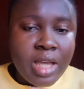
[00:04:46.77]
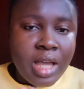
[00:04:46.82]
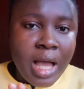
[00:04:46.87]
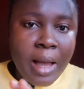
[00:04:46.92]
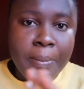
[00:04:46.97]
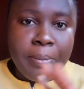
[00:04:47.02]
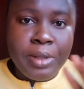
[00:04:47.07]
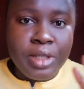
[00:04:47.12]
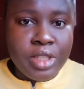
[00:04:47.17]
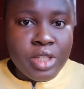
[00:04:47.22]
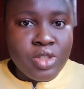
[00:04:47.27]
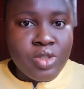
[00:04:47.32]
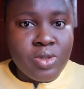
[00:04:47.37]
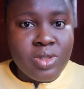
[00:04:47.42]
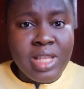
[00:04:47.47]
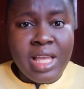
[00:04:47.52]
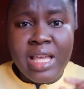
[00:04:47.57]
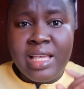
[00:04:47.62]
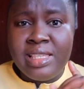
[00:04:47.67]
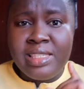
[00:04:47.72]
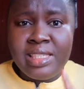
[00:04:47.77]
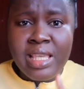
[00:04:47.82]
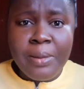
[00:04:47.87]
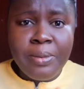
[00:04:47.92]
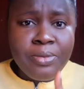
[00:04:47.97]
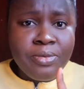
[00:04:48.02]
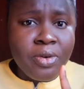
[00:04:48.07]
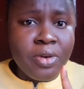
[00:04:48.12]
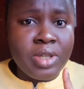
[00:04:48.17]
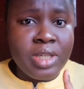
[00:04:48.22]
application,
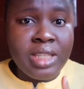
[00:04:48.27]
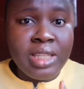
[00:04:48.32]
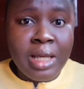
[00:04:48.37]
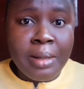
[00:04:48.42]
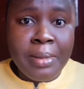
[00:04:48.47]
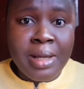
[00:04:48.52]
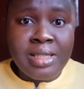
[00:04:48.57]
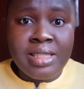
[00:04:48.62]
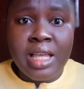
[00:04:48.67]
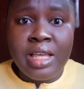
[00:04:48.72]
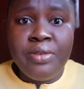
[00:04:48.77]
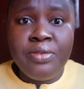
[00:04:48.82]
except for KineMaster.